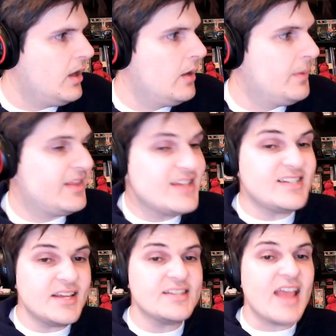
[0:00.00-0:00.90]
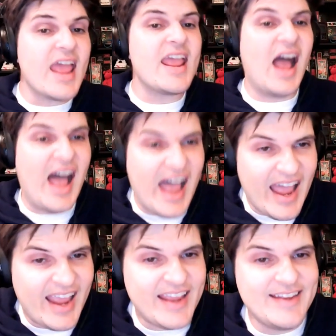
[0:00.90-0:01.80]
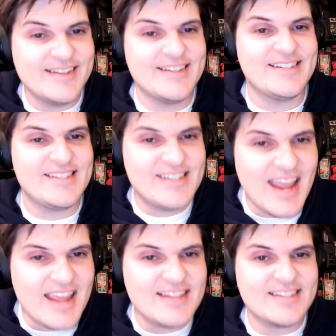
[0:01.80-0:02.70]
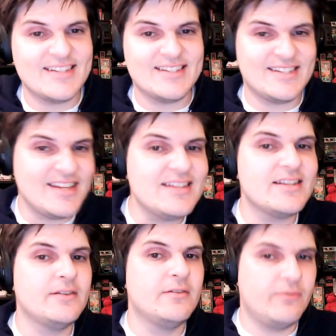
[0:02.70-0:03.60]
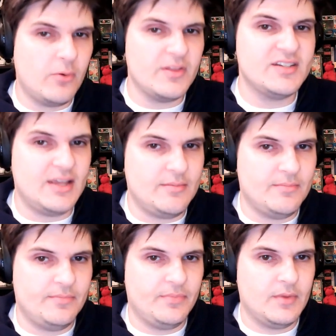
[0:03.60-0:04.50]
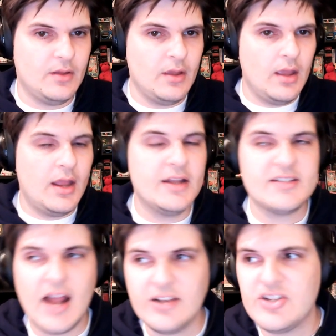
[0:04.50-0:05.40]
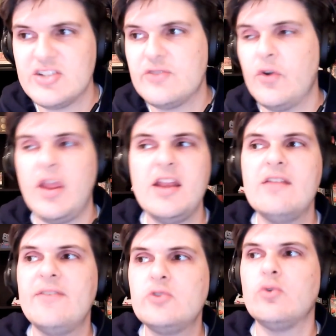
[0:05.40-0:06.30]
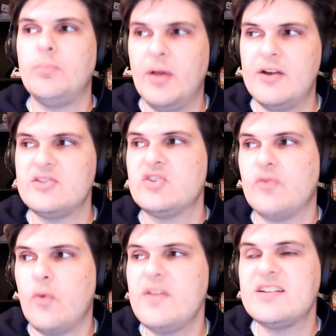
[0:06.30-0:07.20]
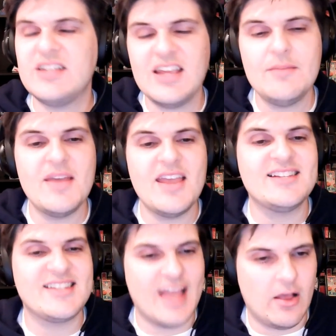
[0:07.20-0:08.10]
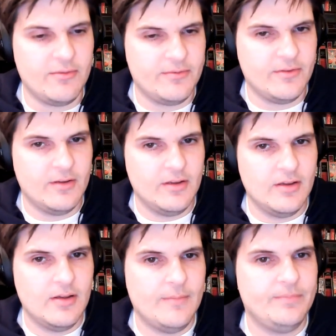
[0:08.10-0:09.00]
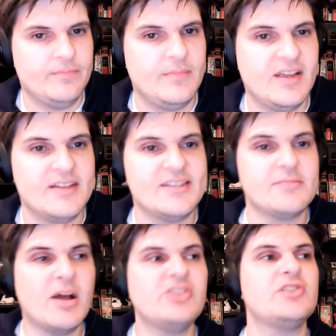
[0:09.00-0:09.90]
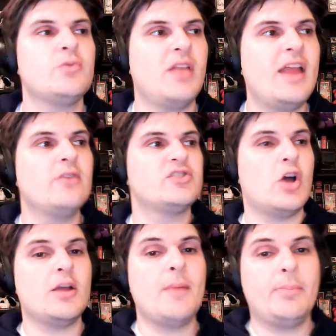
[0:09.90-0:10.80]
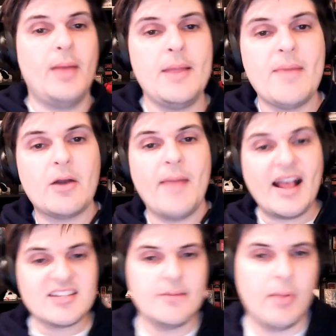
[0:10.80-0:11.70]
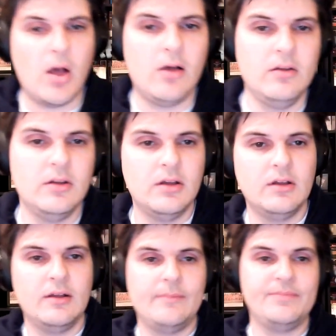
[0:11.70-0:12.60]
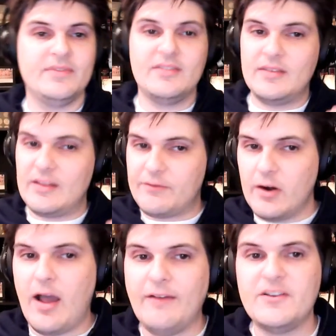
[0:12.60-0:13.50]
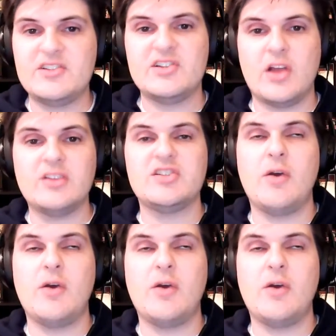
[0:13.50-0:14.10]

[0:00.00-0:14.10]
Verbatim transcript: But this is a high stakes season for the team. And it's not just for individual players. It's for the team itself. Because as much as Orlando's talking about playing better basketball, the front office is also